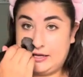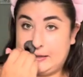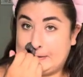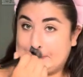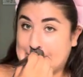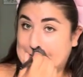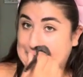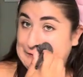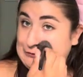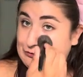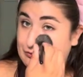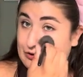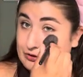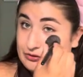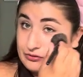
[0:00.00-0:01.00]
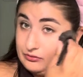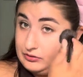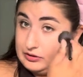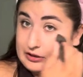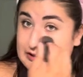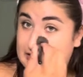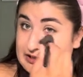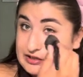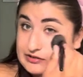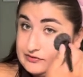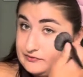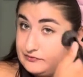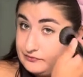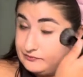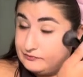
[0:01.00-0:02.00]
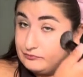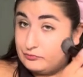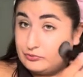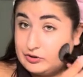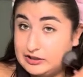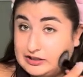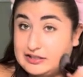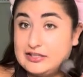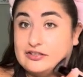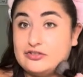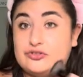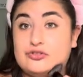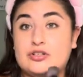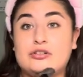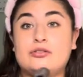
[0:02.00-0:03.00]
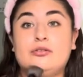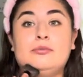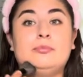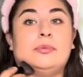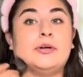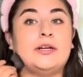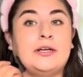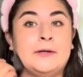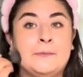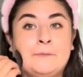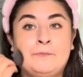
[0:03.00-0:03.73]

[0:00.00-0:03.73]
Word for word: It's a struggle. It is really a struggle, but